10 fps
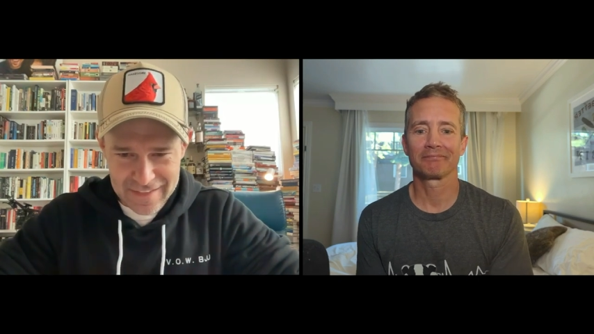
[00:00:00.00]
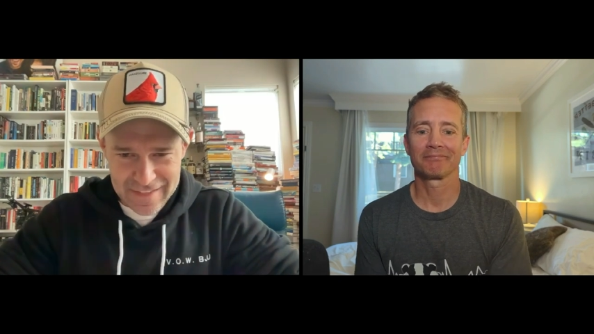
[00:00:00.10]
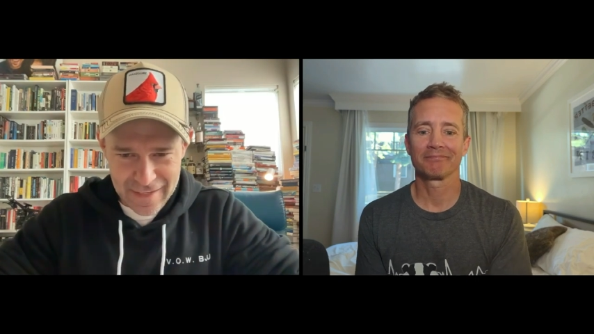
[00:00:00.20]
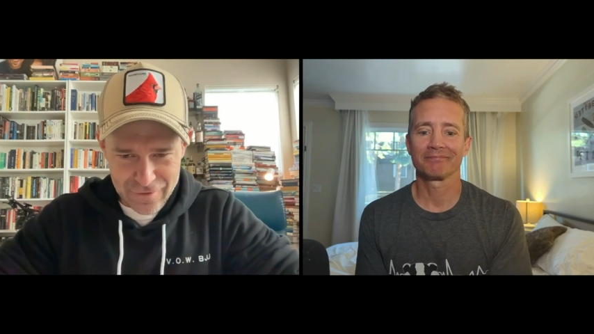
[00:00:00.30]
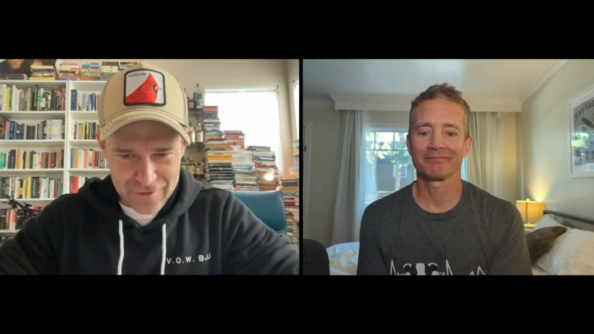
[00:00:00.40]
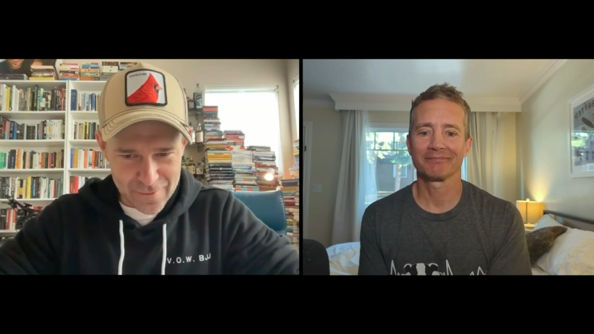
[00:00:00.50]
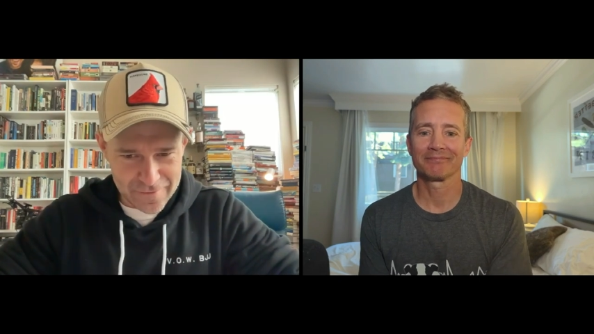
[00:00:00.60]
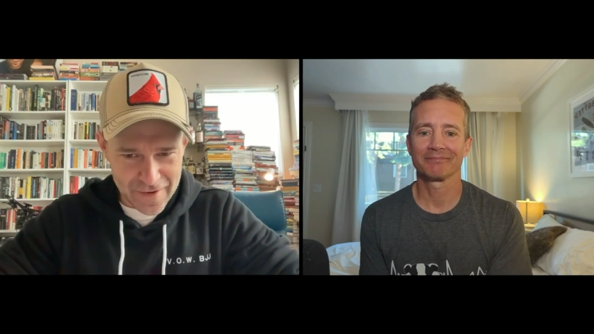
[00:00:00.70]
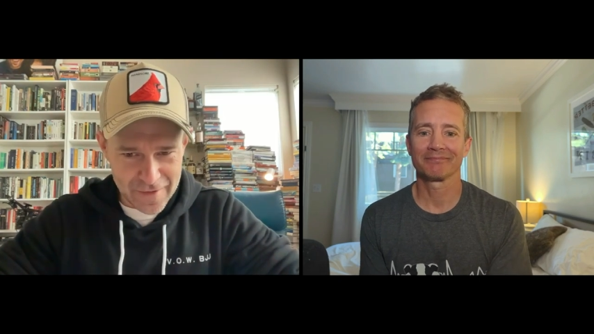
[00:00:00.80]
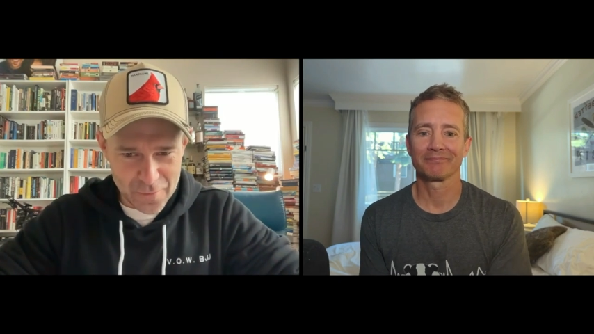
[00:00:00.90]
Speaker 1: dangerous or
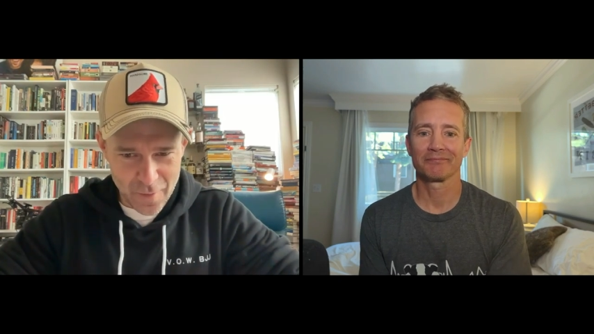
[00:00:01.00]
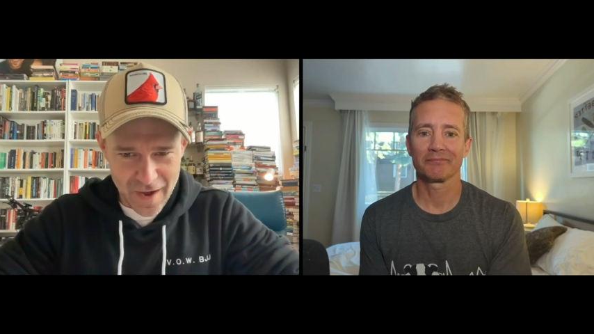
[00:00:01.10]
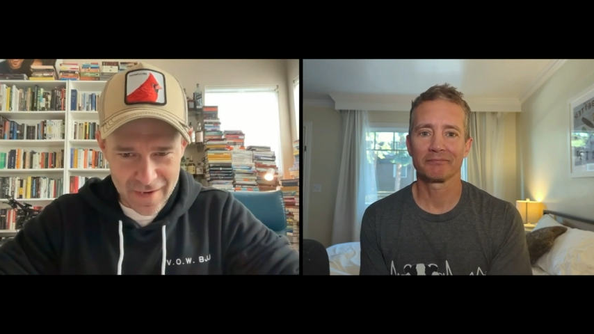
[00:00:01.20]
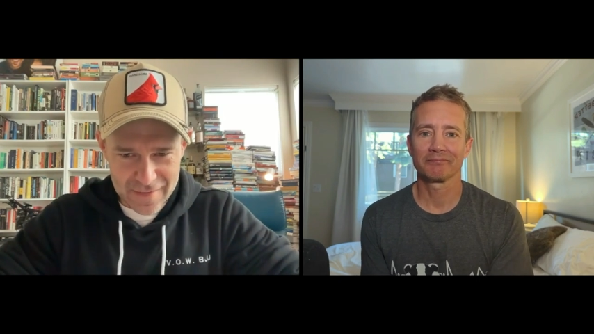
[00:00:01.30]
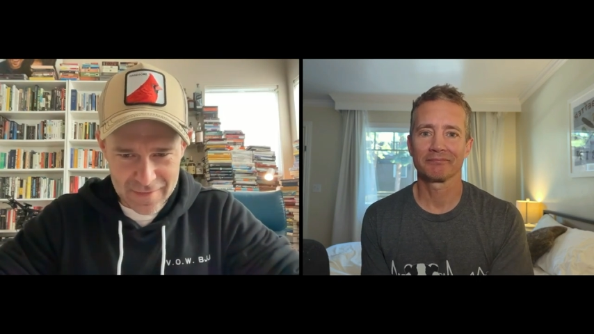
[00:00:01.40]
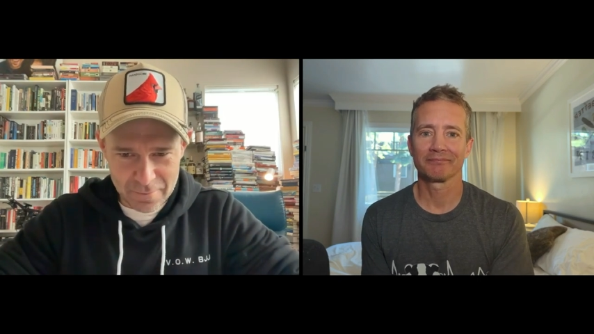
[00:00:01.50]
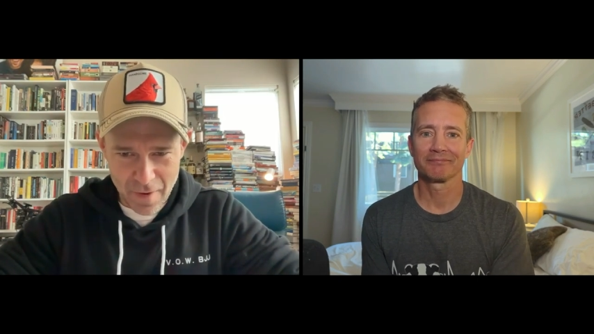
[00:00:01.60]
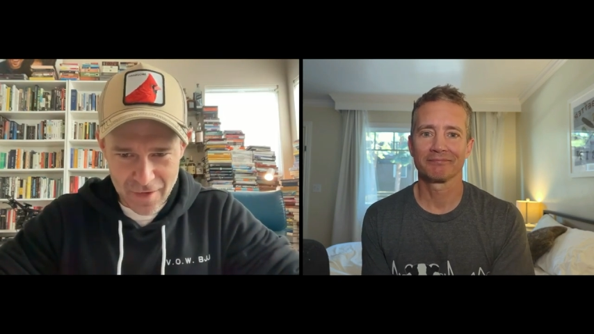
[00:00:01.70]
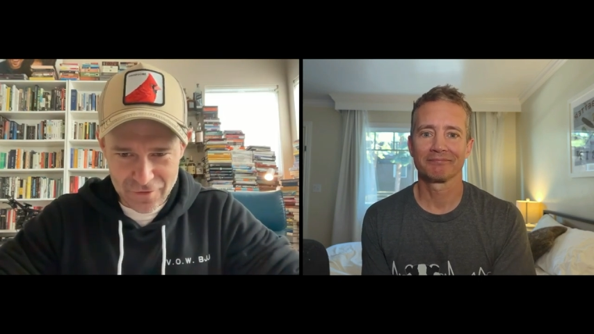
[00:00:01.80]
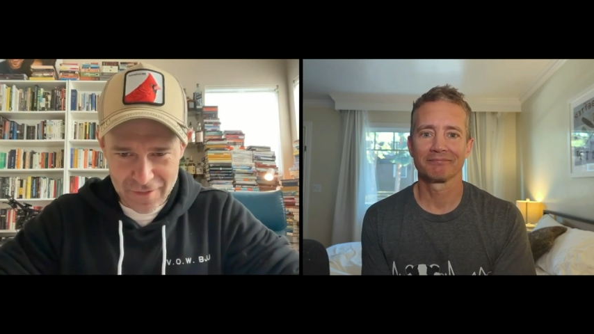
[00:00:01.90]
very wise, a
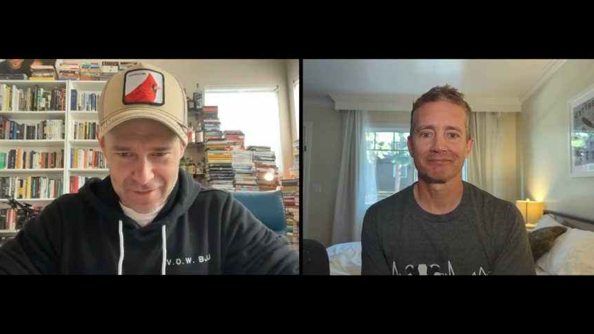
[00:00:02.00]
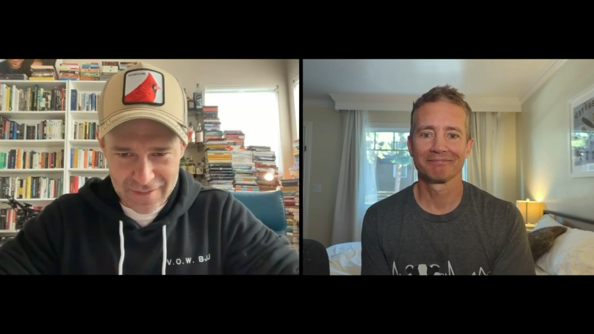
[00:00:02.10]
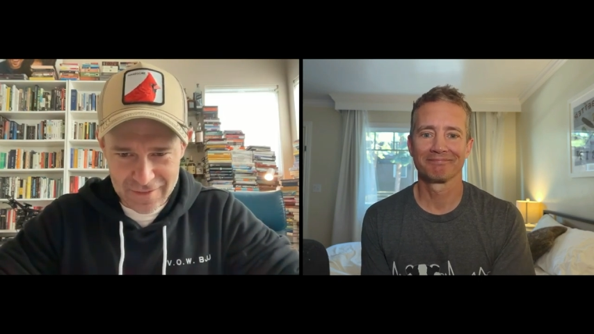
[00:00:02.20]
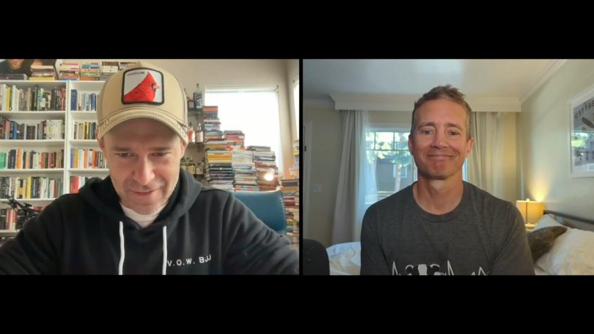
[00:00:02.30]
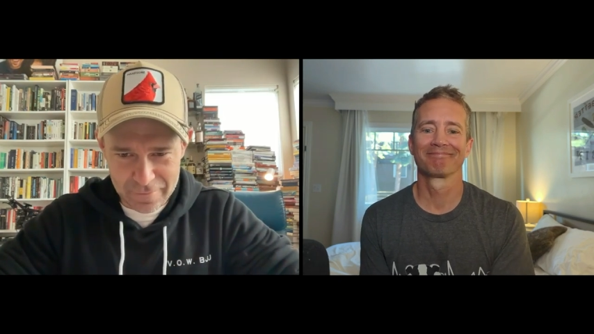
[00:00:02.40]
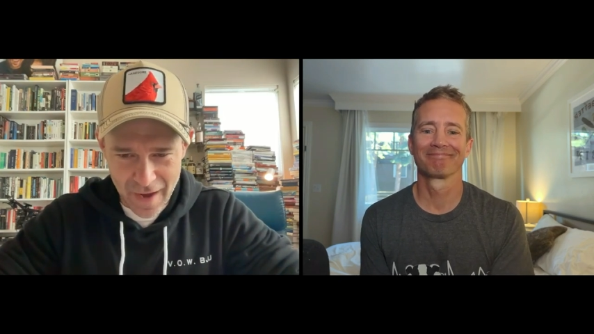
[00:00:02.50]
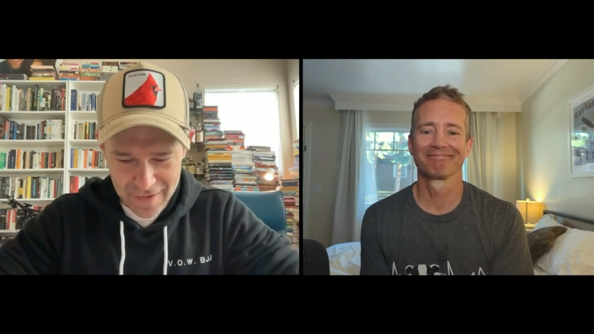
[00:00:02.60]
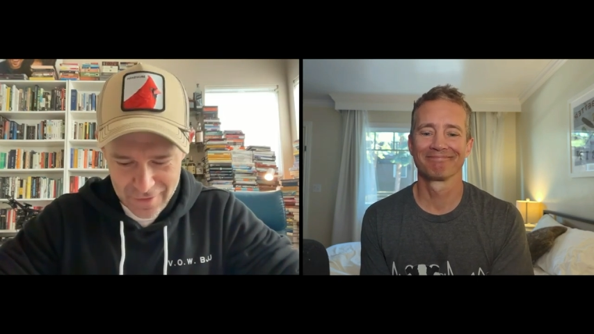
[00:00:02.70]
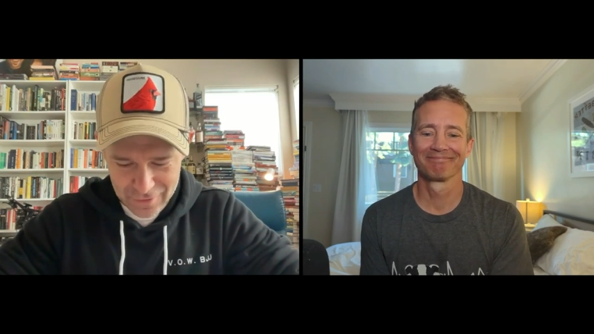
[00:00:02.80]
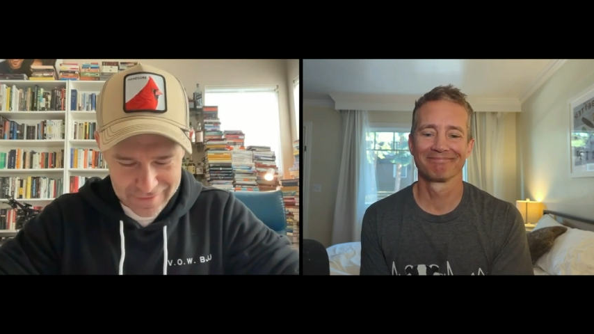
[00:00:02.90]
mantra to live by. You'll